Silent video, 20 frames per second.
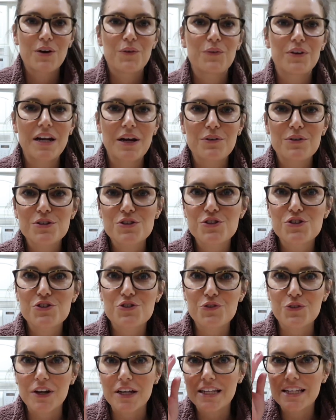When I was
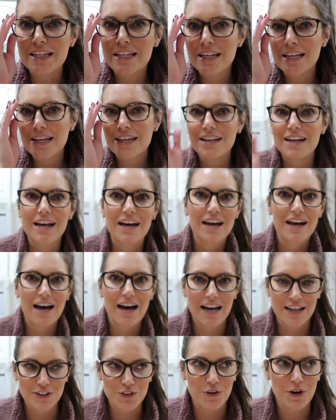straining it,
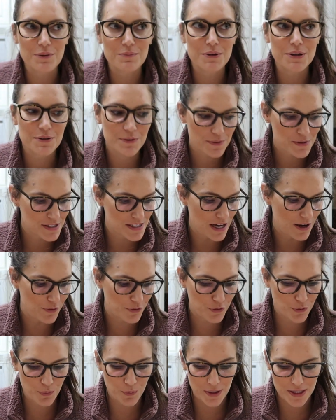I know I'm gonna
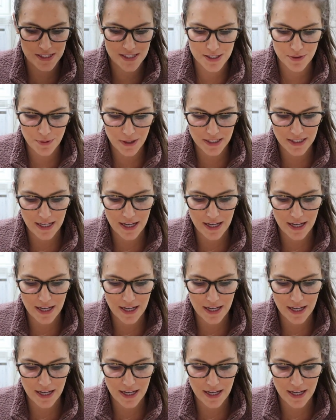sound crazy right